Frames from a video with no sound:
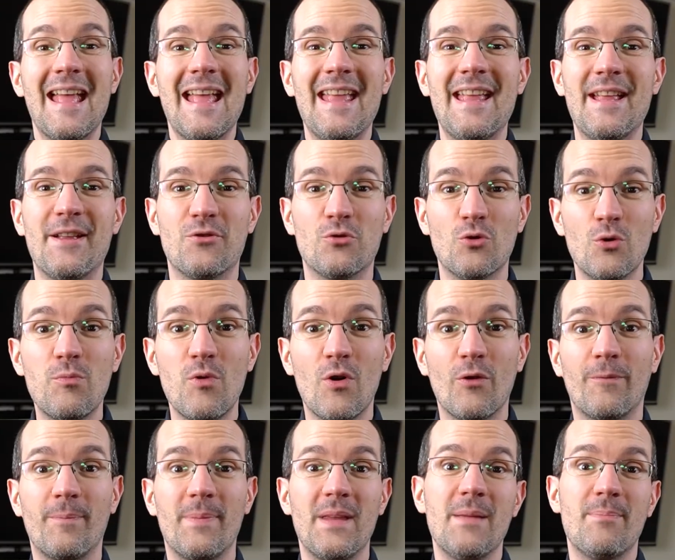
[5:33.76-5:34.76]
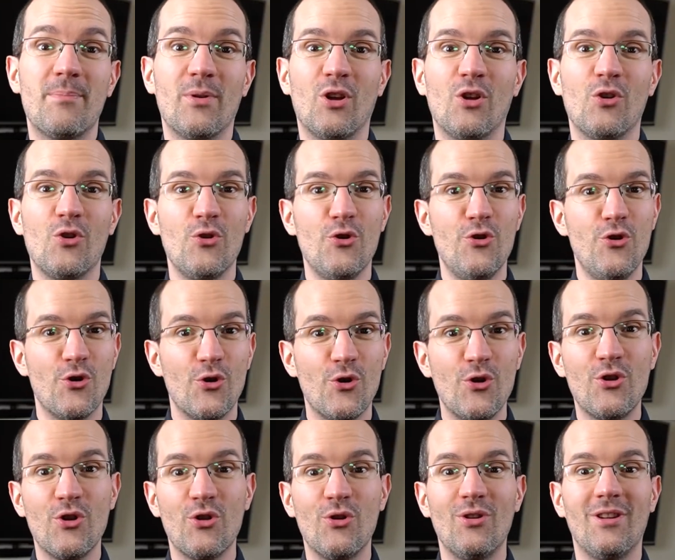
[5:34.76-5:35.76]
a group of people who know
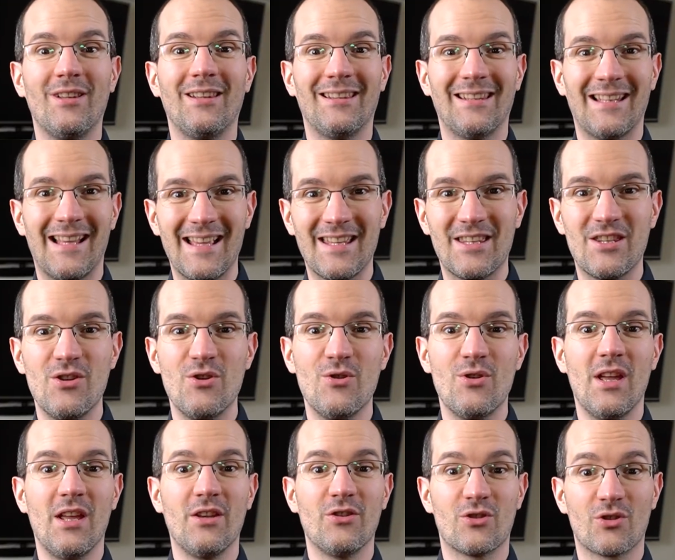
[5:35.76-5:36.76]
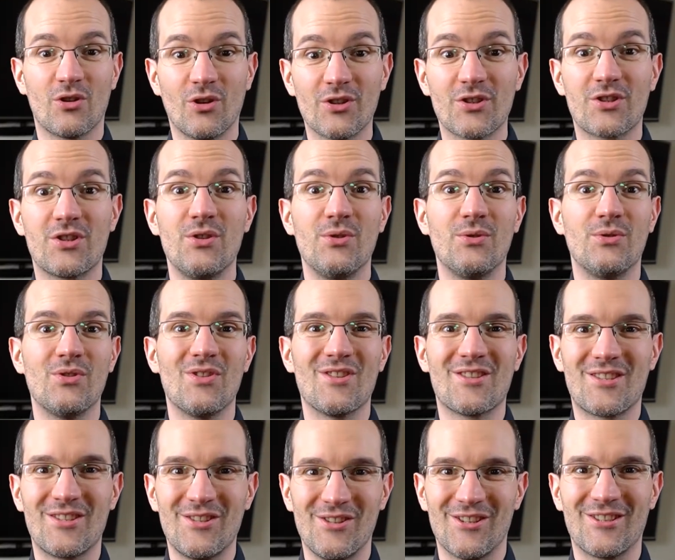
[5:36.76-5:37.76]
you, like you, and trust you to a
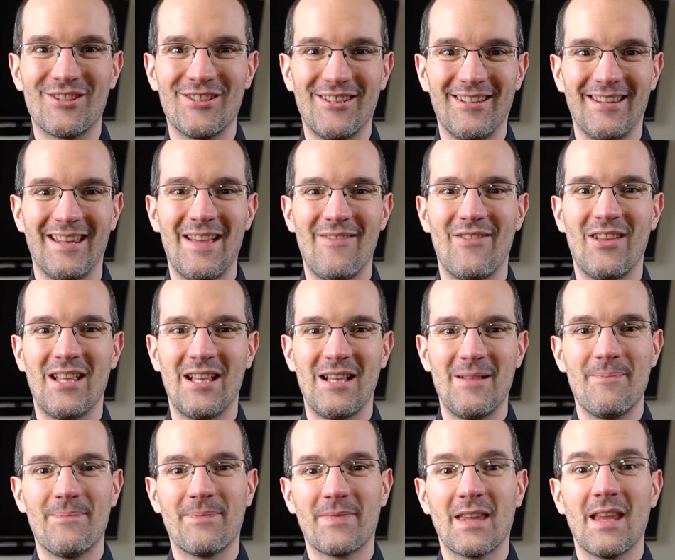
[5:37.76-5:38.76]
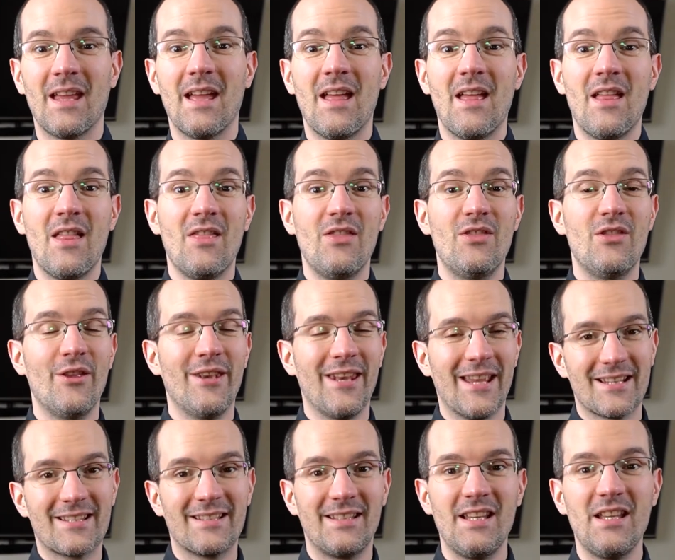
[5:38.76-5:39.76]
certain level. The
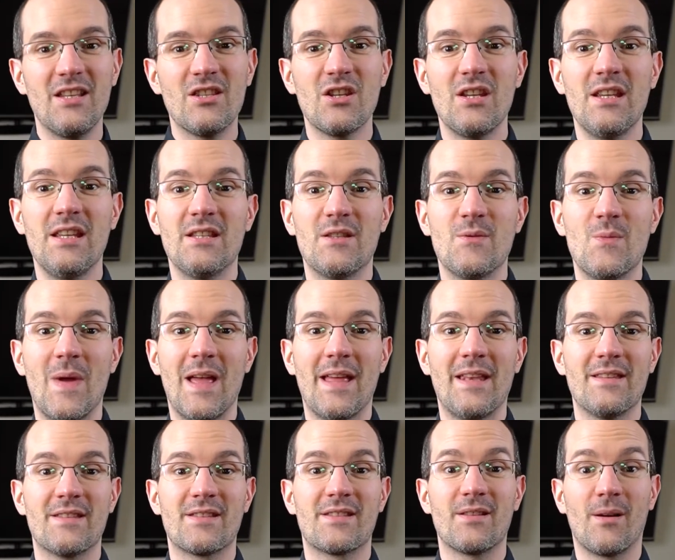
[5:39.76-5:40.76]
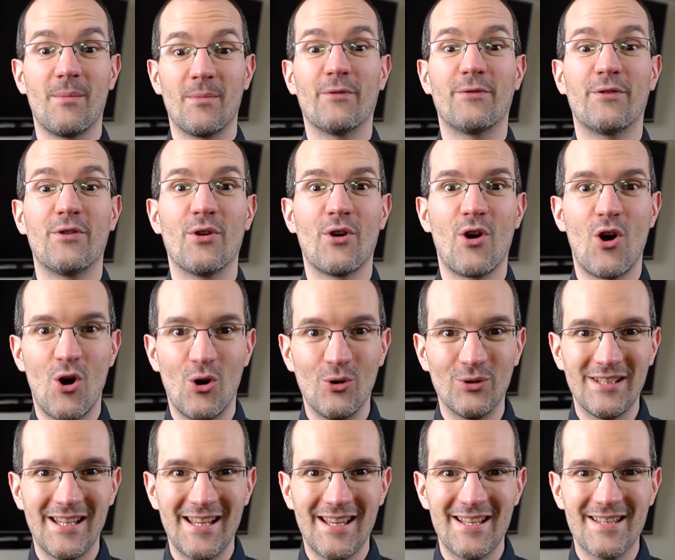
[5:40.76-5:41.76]
next stage is when some of your
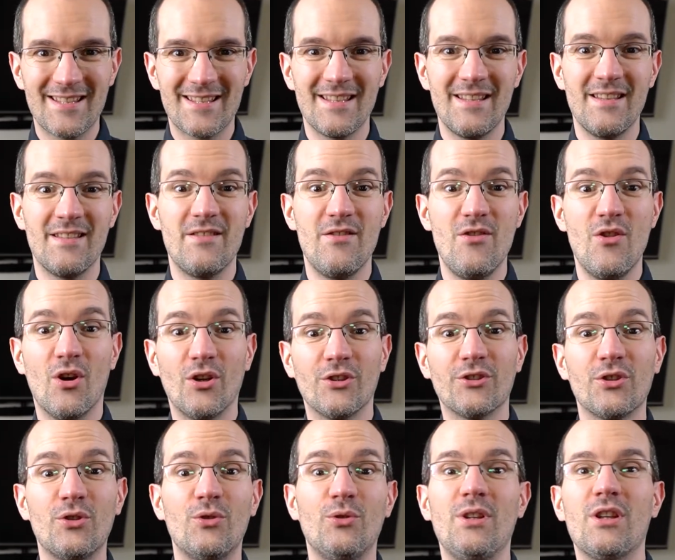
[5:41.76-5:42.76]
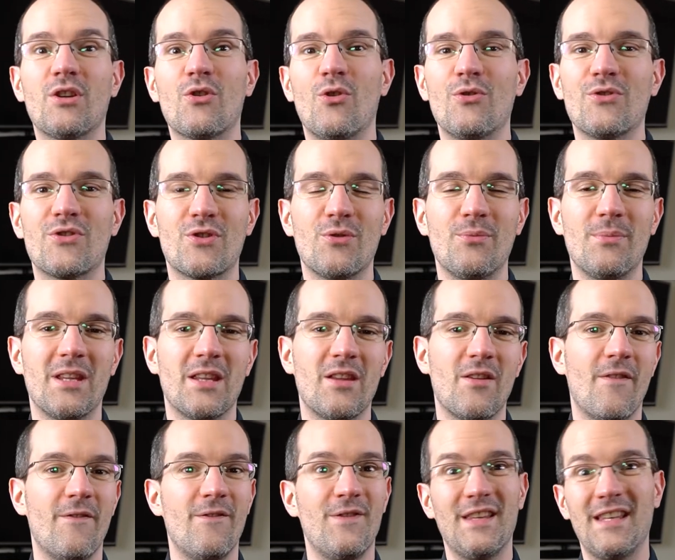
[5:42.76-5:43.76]
audience is not only consuming
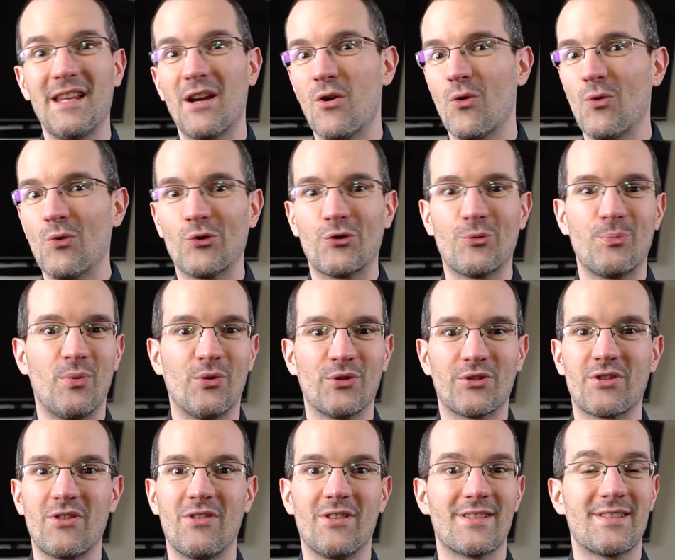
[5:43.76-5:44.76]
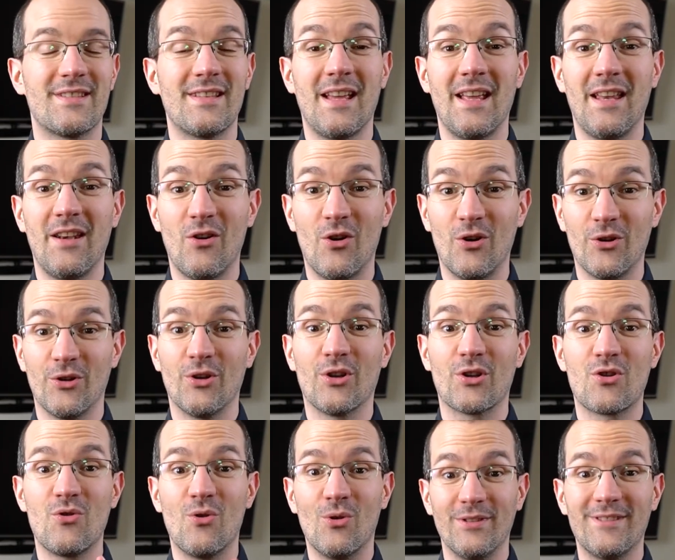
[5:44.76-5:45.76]
your videos, podcasts, and other
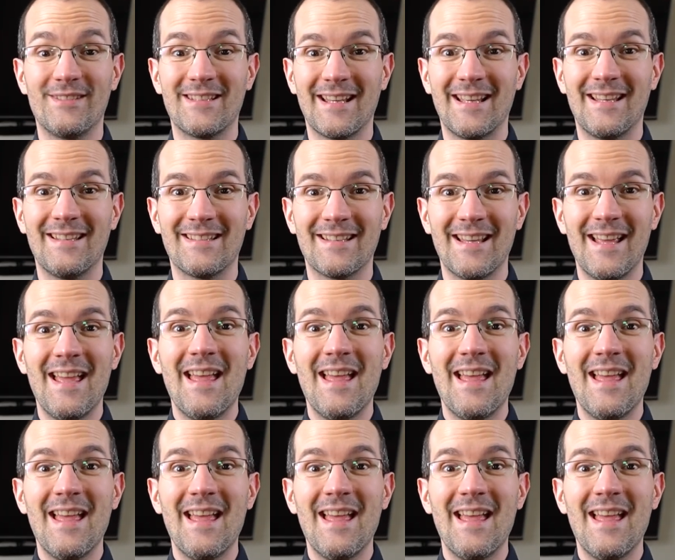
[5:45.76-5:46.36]
content,